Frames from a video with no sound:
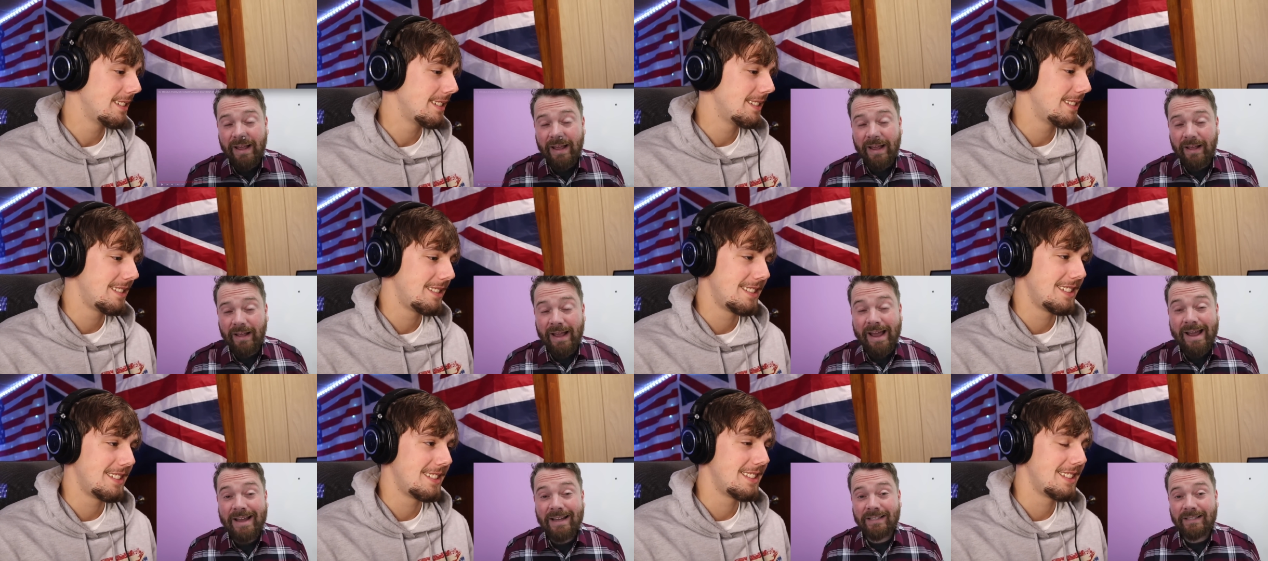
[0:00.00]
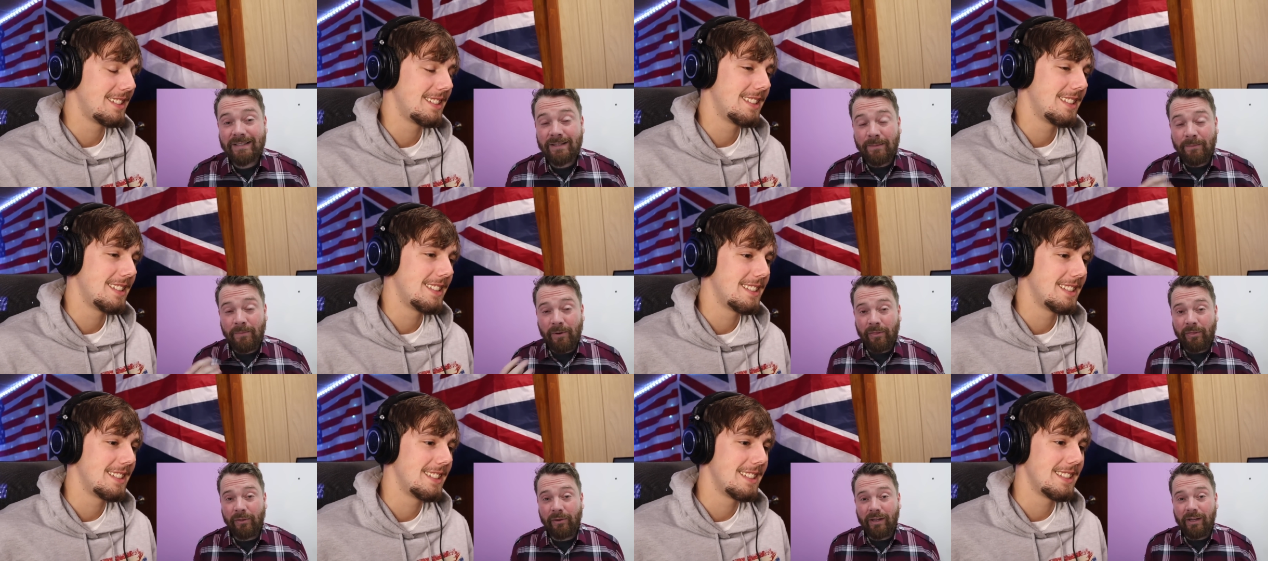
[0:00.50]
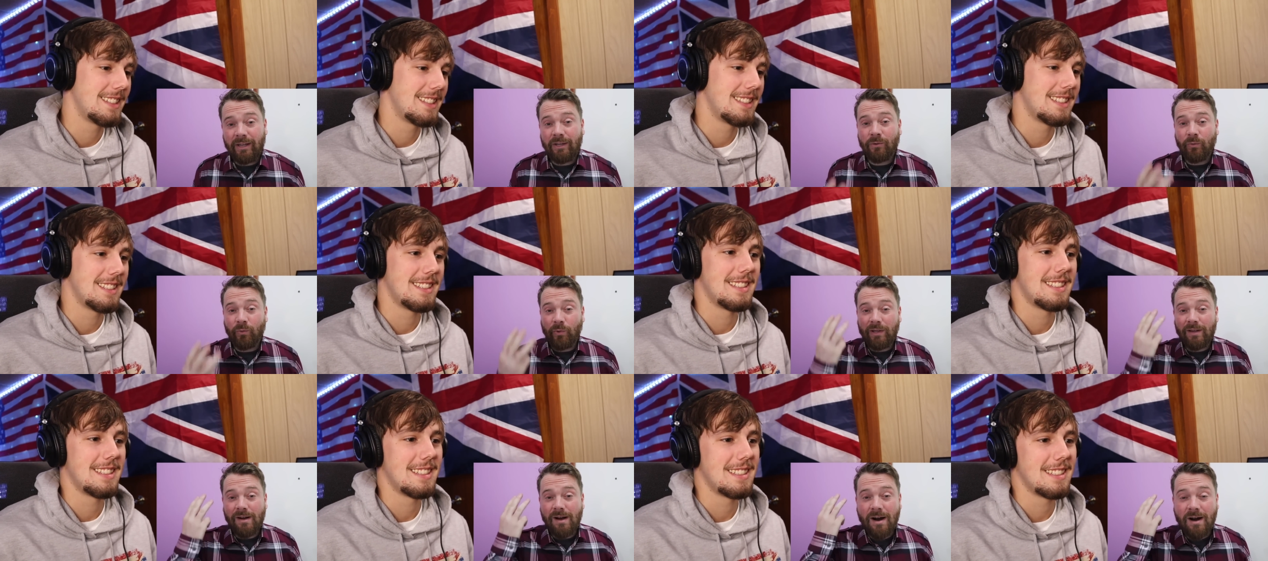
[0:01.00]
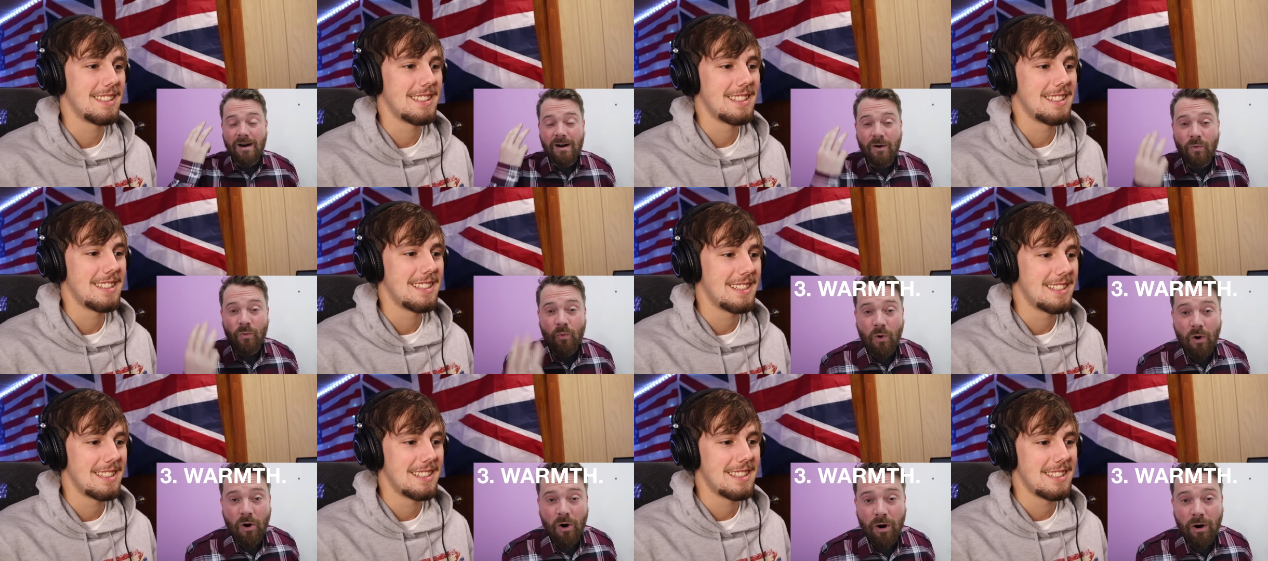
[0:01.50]
Speaker 1: Yes, number three, we are
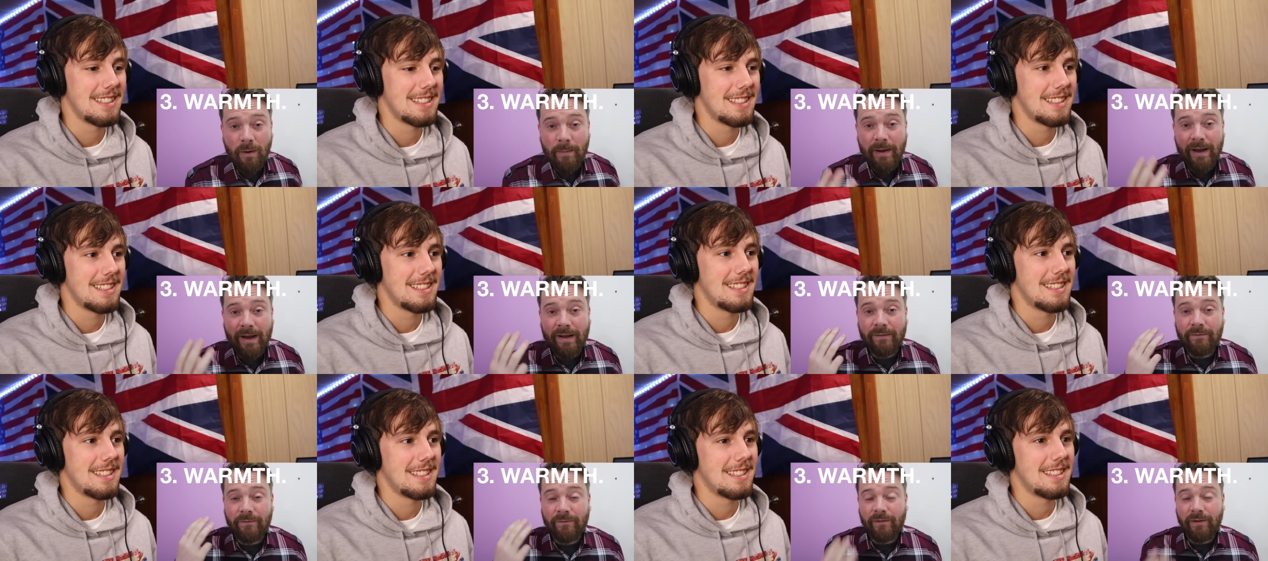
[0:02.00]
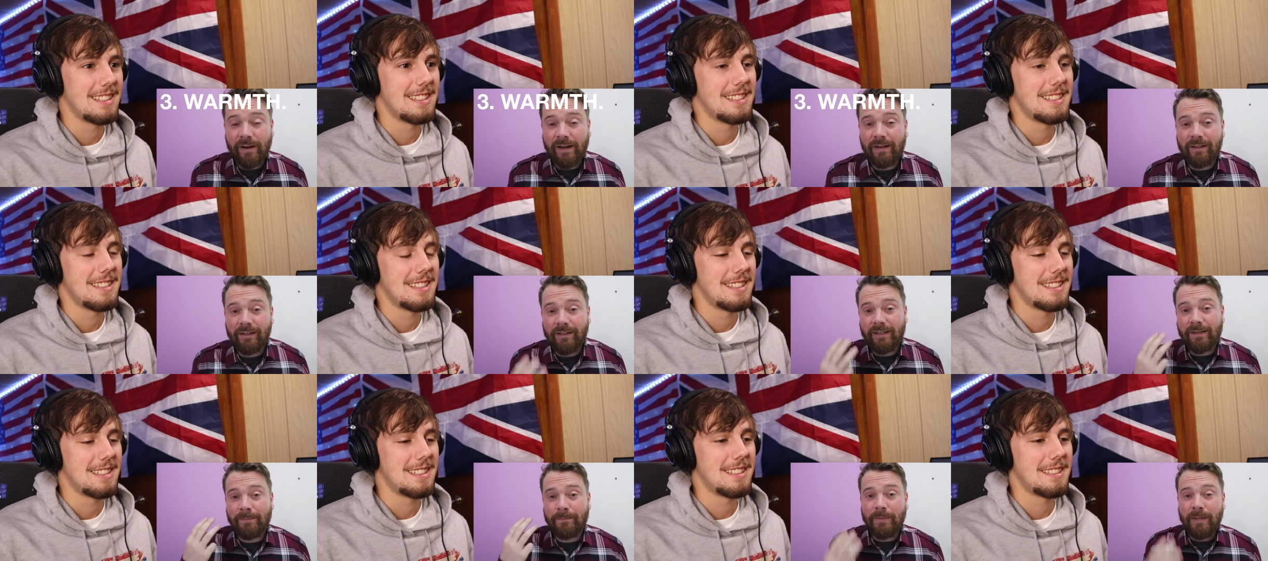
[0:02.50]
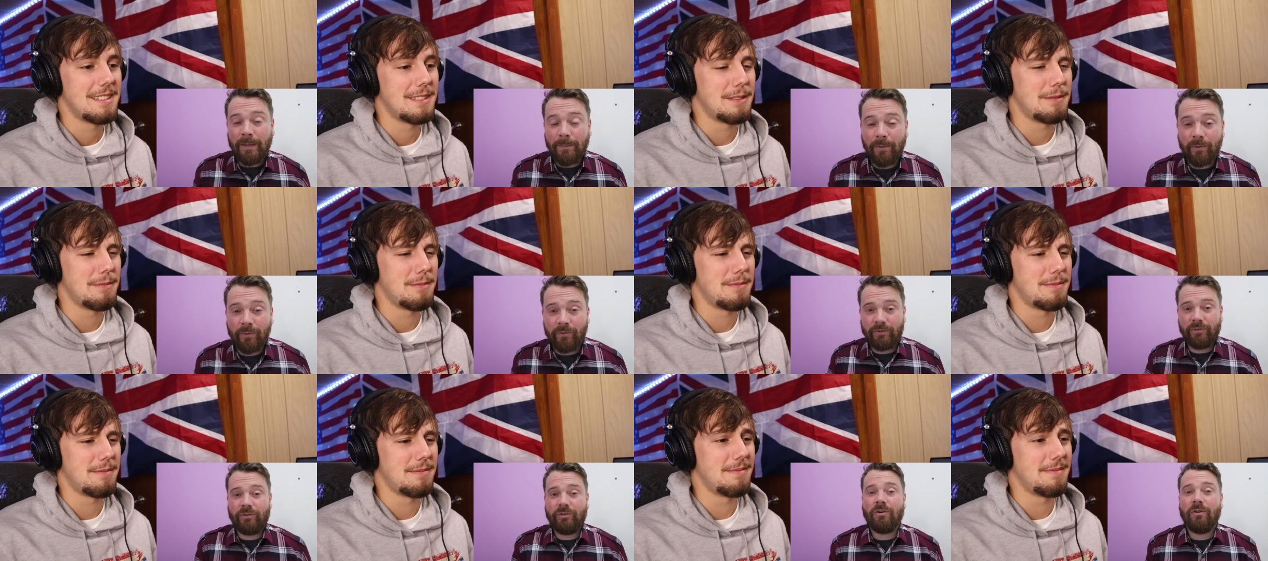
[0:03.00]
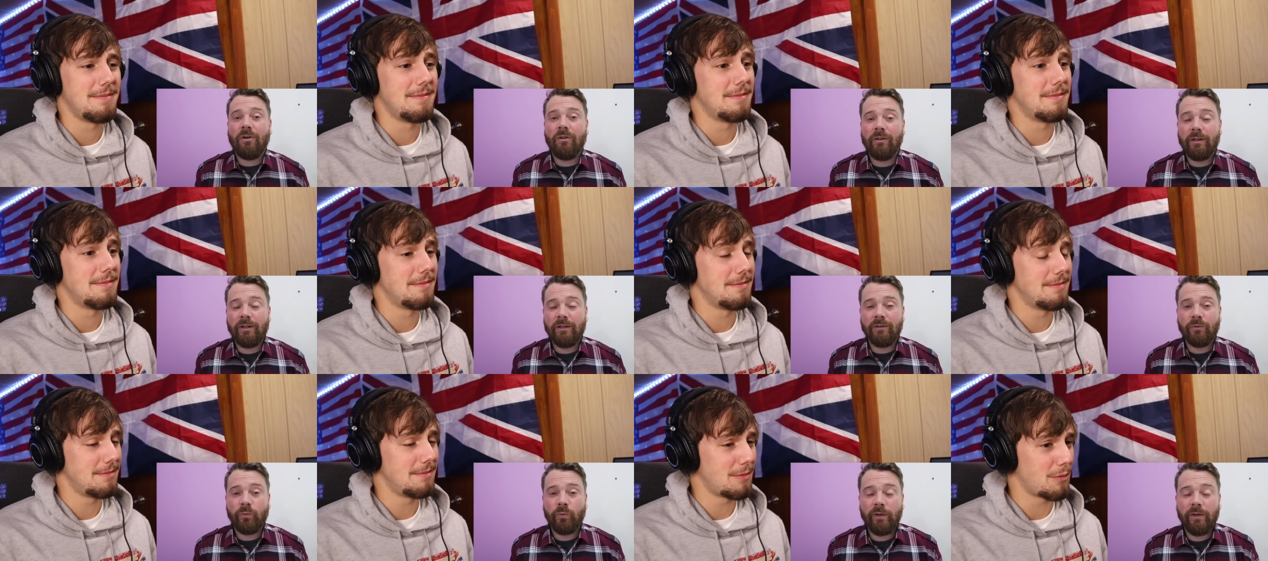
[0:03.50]
a warm and friendly people in
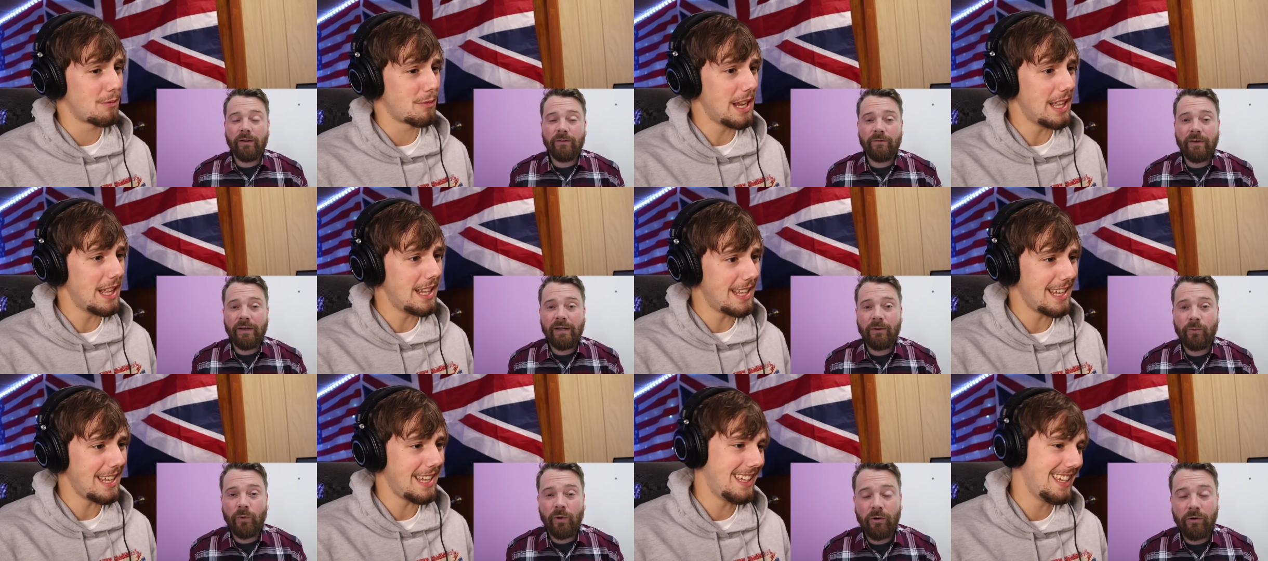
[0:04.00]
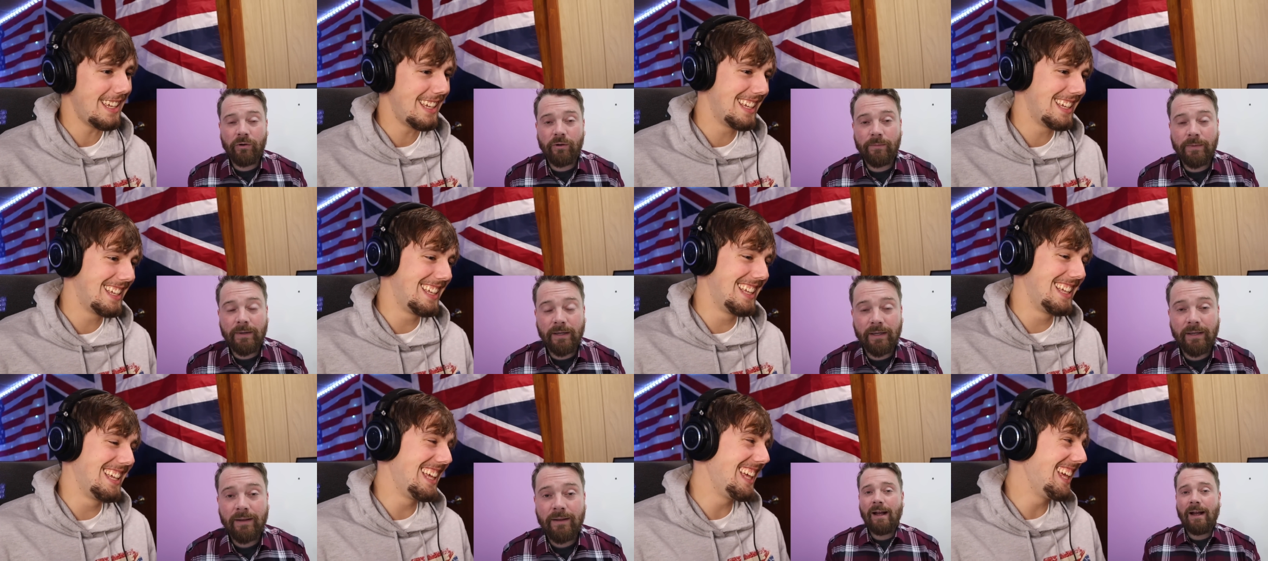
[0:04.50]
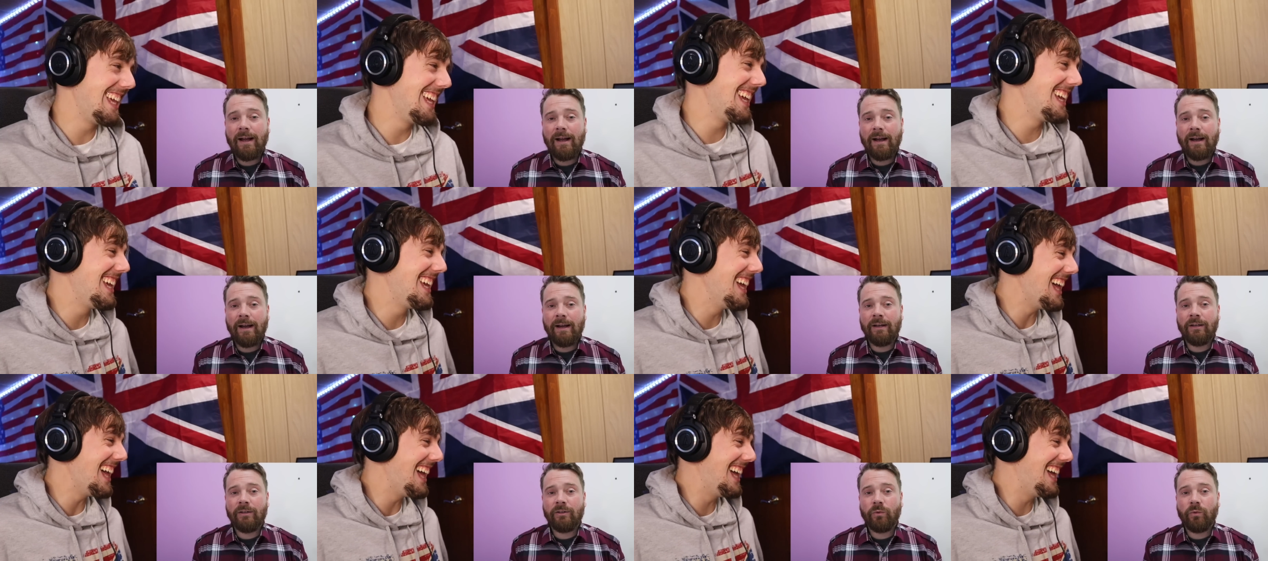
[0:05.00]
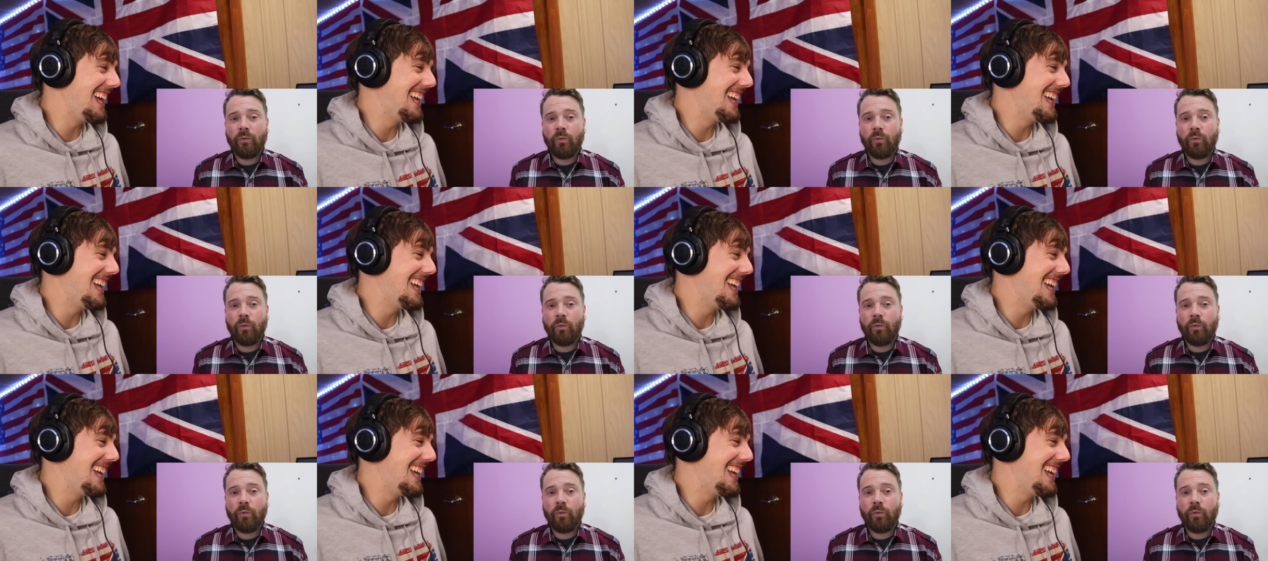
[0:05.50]
Scotland. We are really? very welcoming and